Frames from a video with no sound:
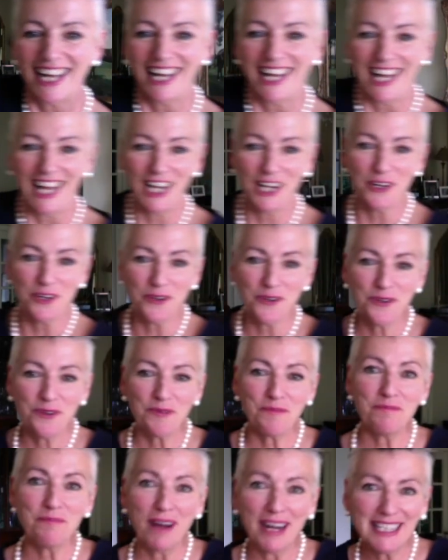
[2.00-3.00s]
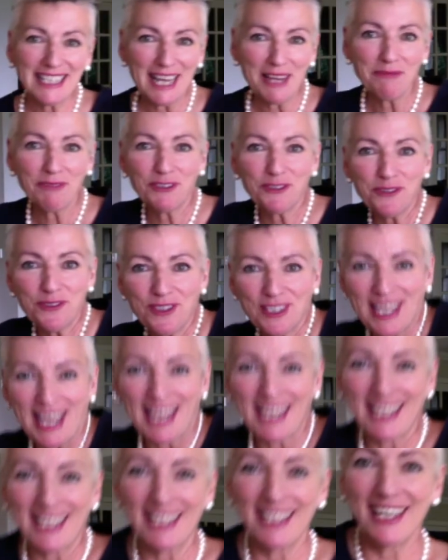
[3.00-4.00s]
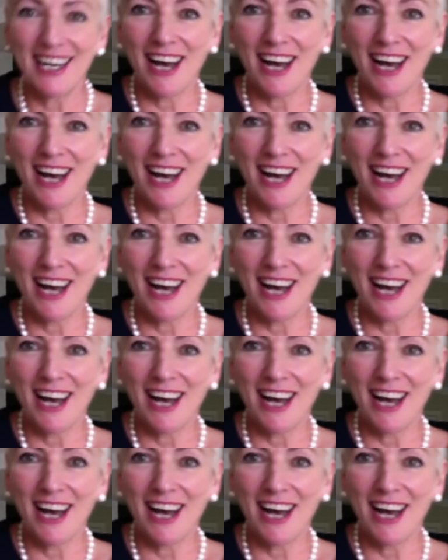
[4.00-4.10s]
Hello, my name is Ruth Kelly.